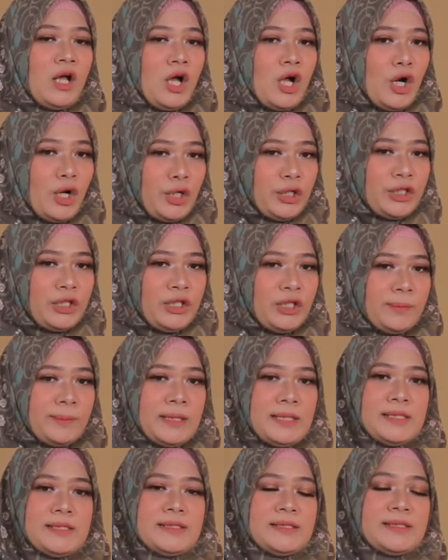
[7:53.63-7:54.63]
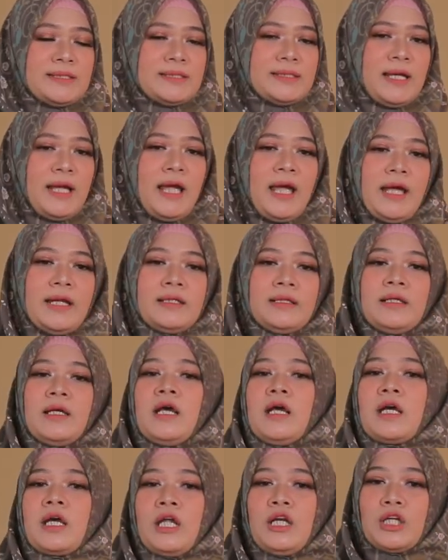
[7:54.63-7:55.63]
arguments, and
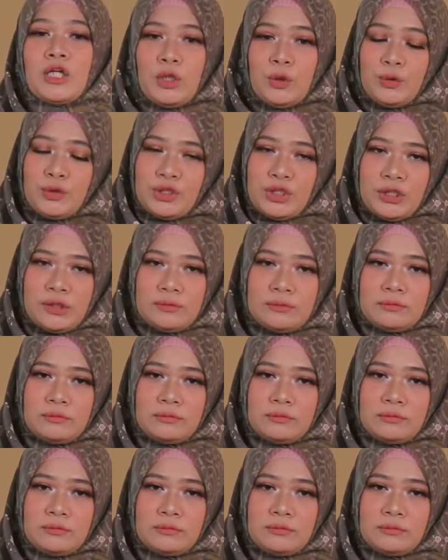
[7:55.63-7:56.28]
conclusion